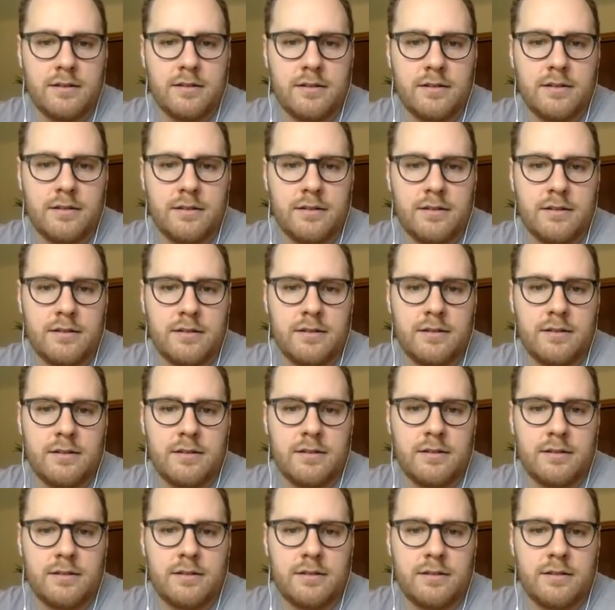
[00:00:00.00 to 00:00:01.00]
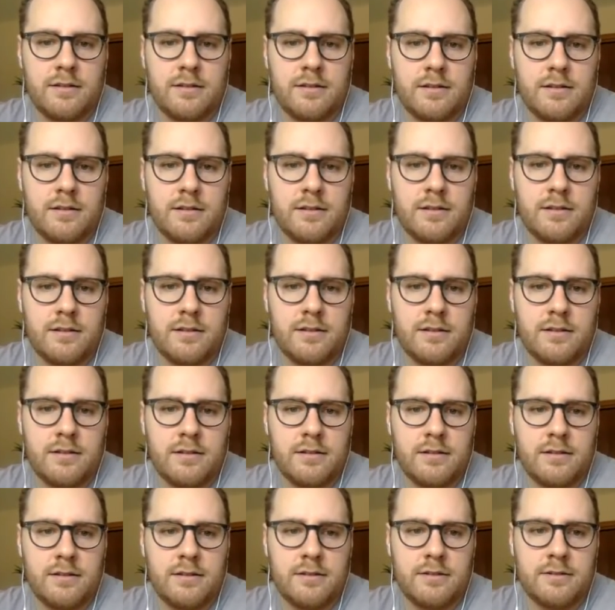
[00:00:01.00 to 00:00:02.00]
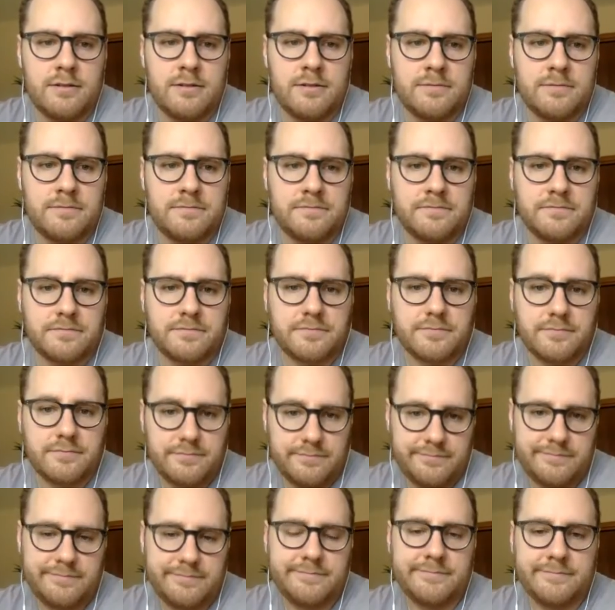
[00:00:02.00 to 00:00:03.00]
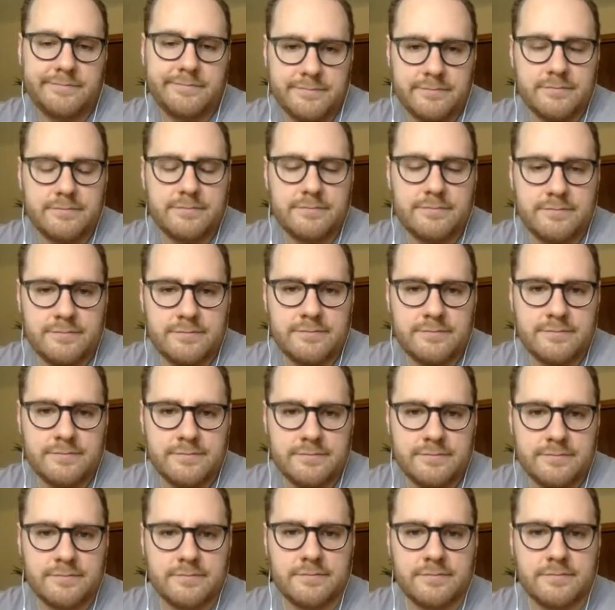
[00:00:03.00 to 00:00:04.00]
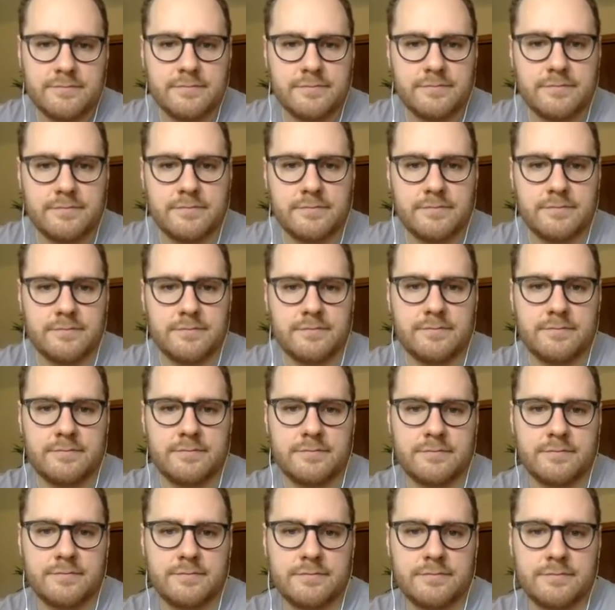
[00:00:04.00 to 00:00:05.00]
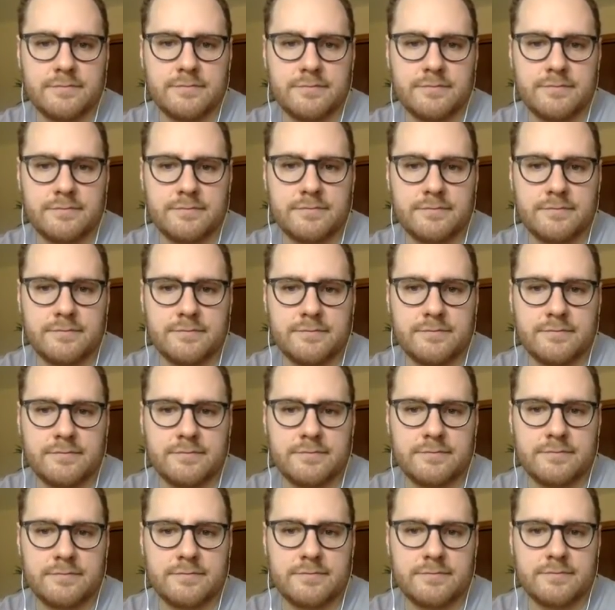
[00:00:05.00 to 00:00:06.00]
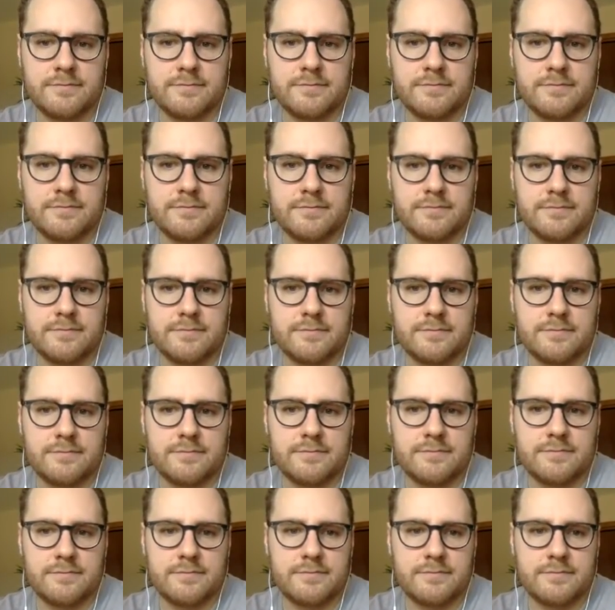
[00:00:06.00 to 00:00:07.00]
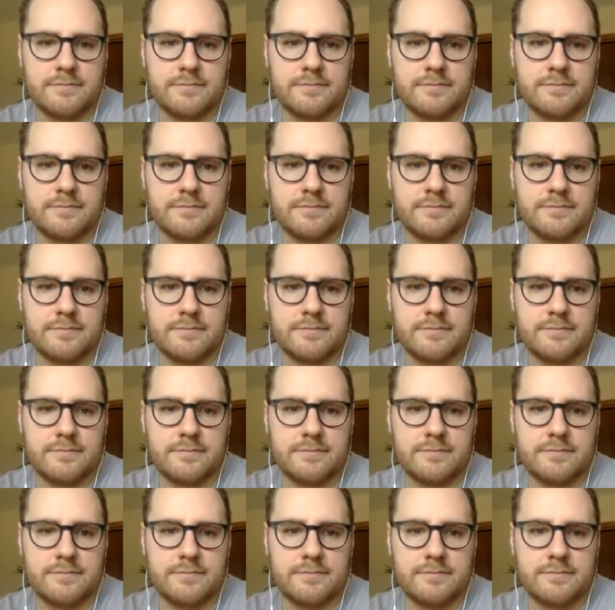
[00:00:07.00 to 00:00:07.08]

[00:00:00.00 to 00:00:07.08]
(not speaking)